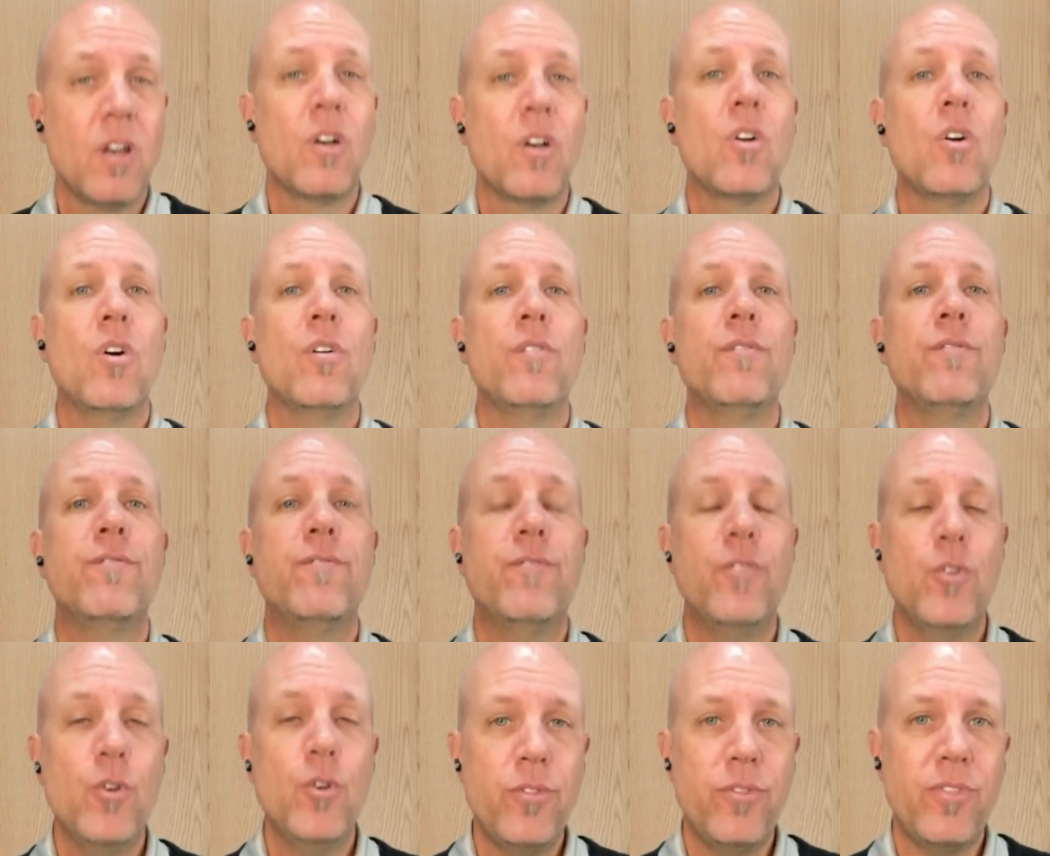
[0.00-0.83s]

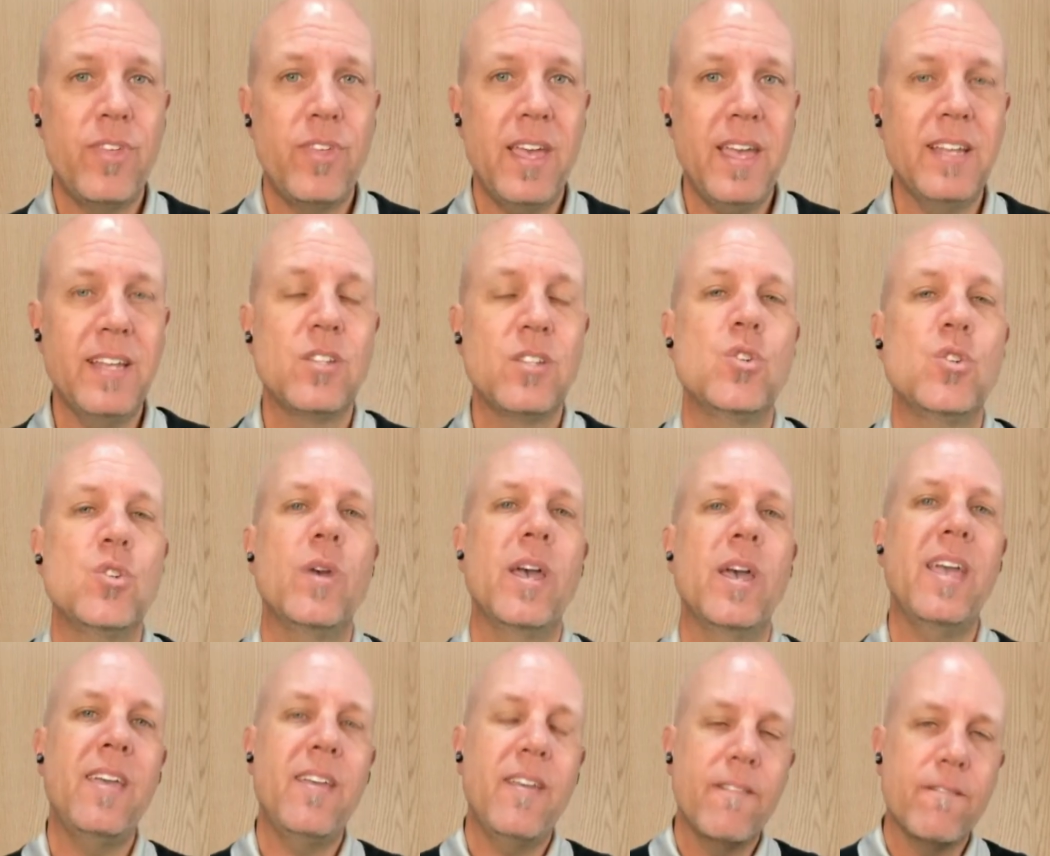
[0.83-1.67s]
convert that to
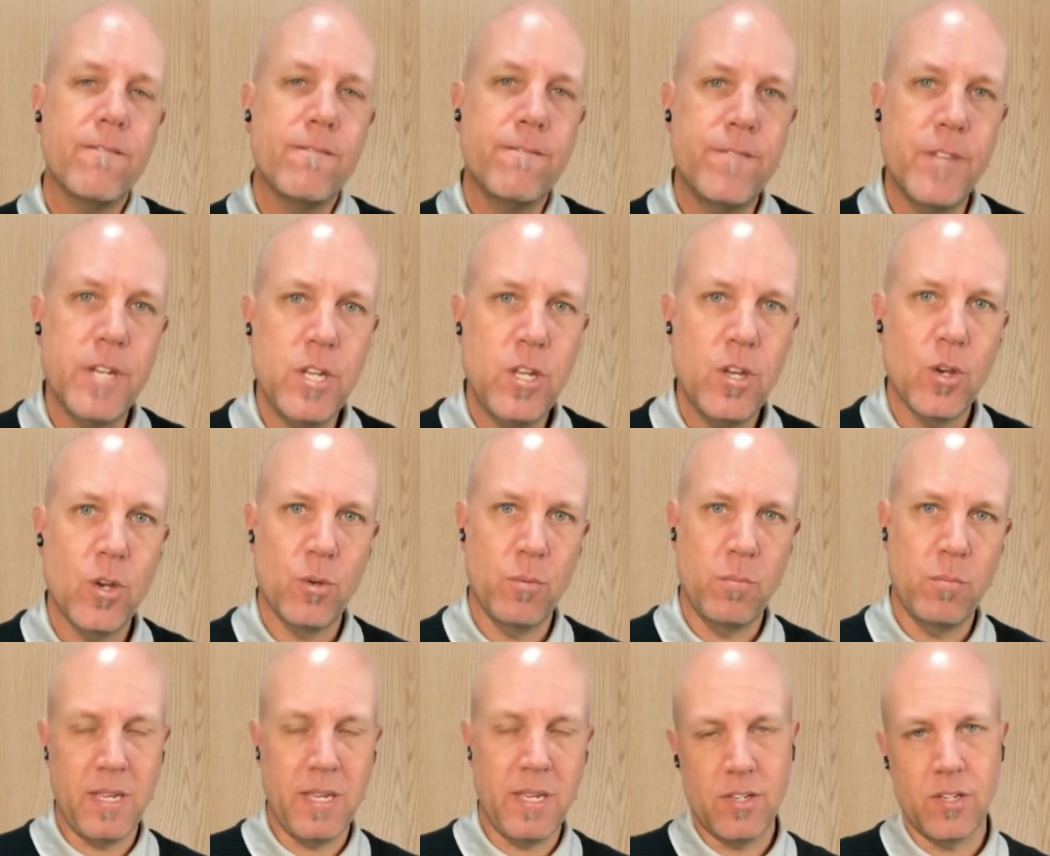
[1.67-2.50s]
a video
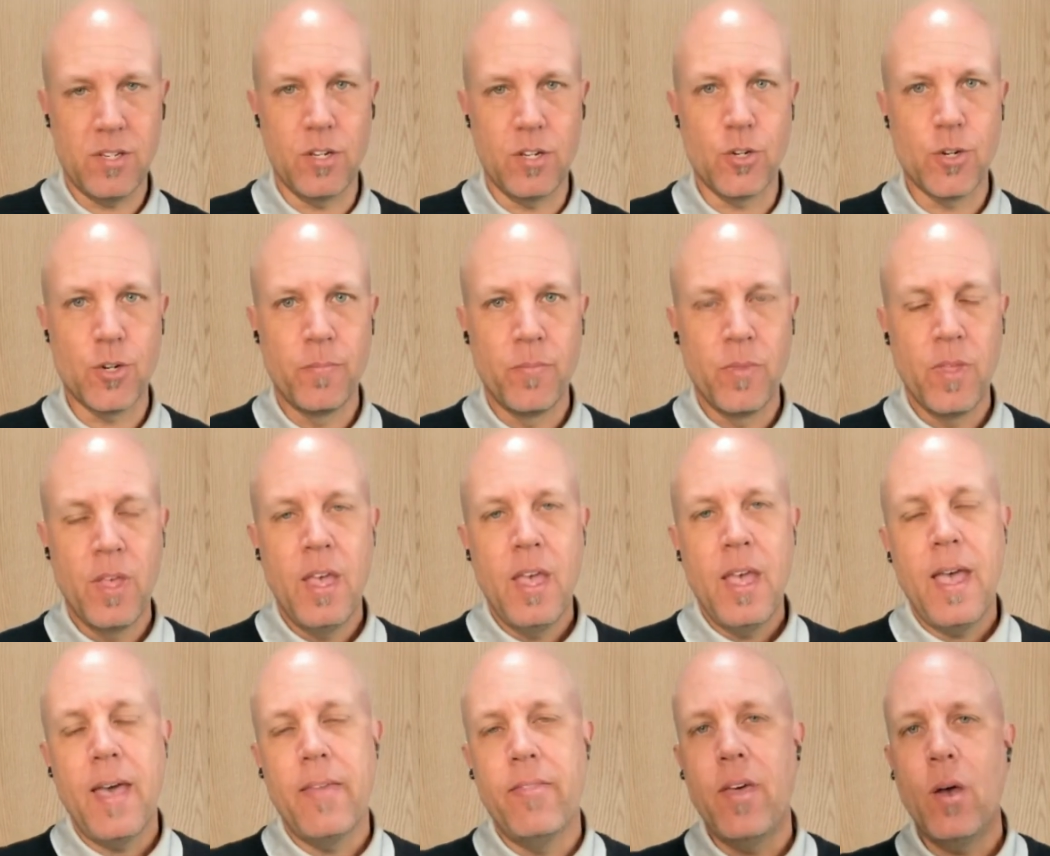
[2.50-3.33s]
message.
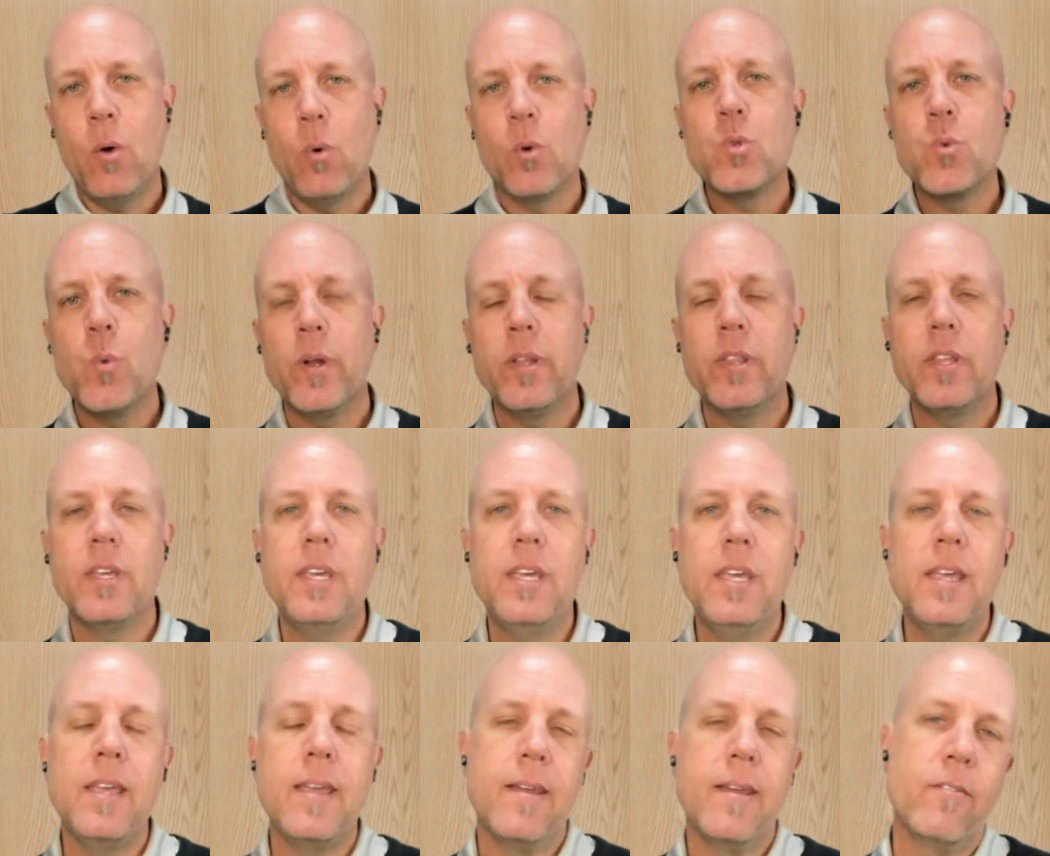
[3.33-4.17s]
And that was one of the
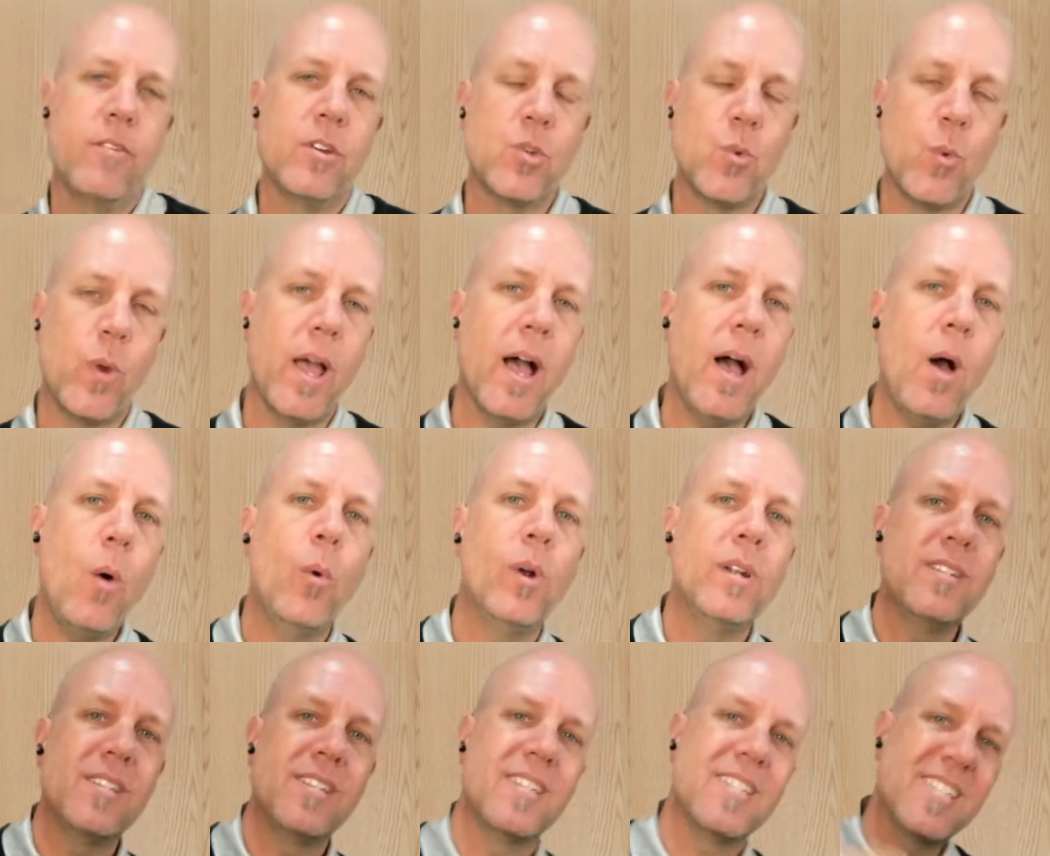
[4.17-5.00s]
key areas where I
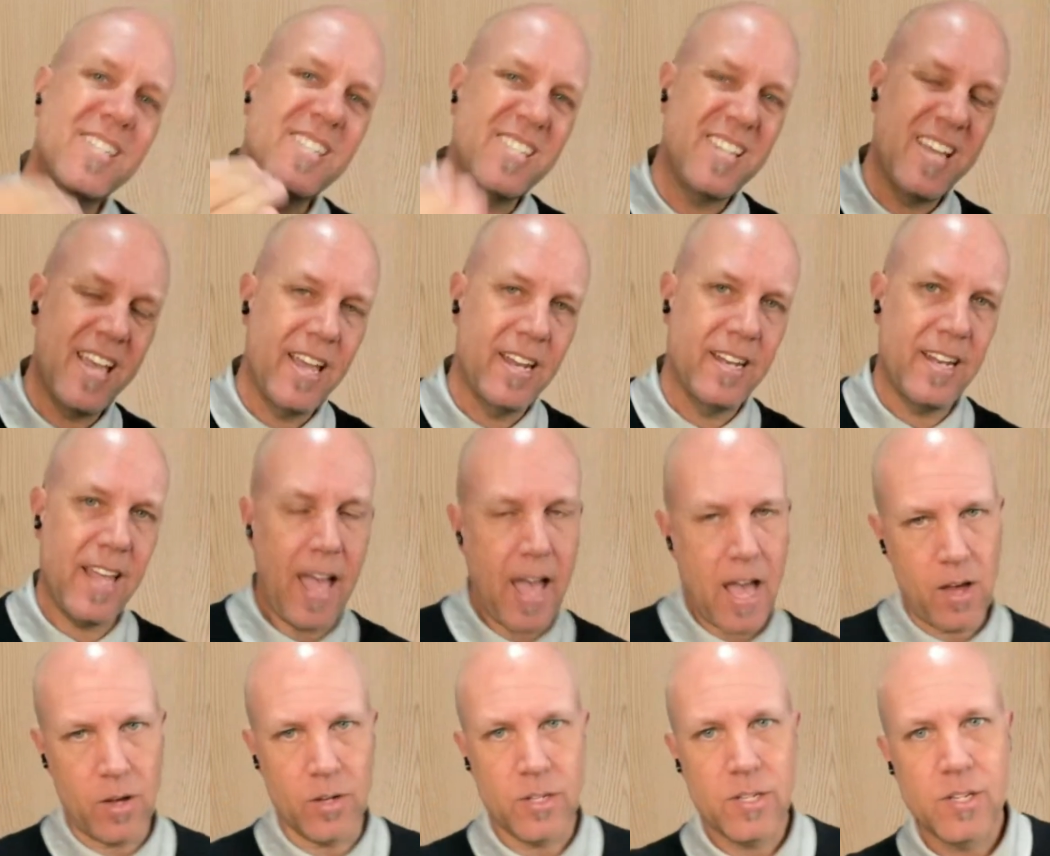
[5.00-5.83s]
wanted to stand
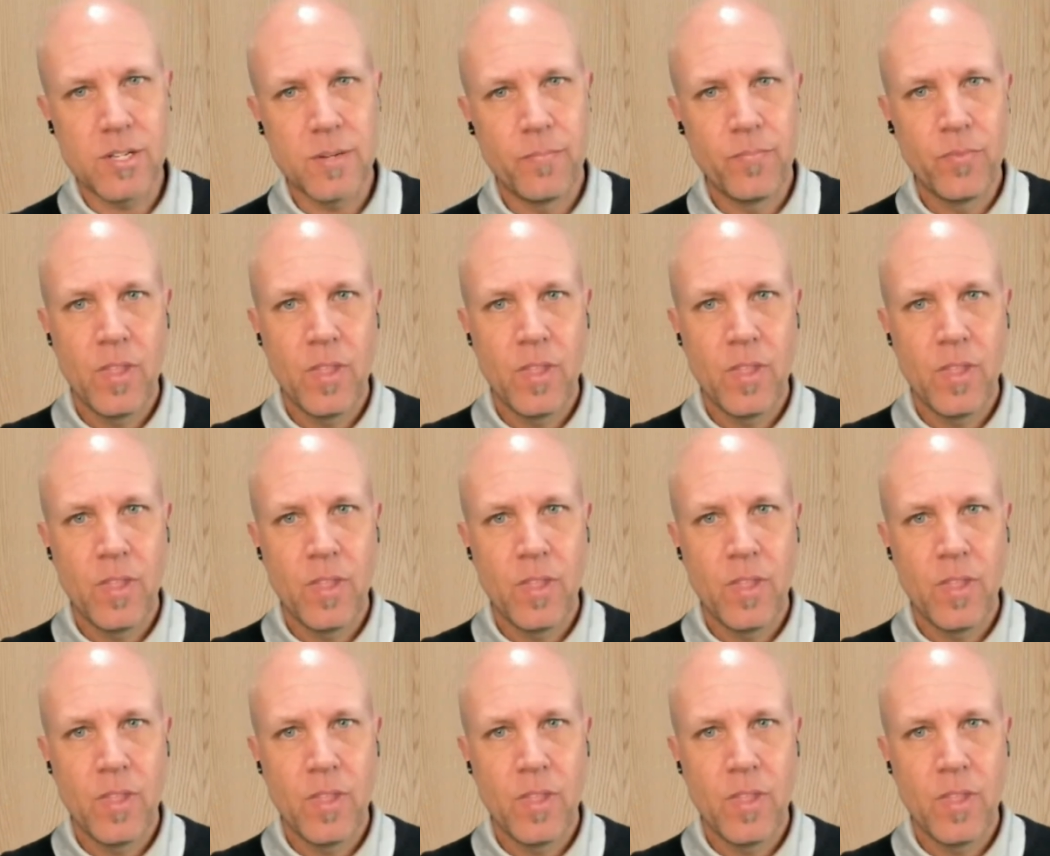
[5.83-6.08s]
out.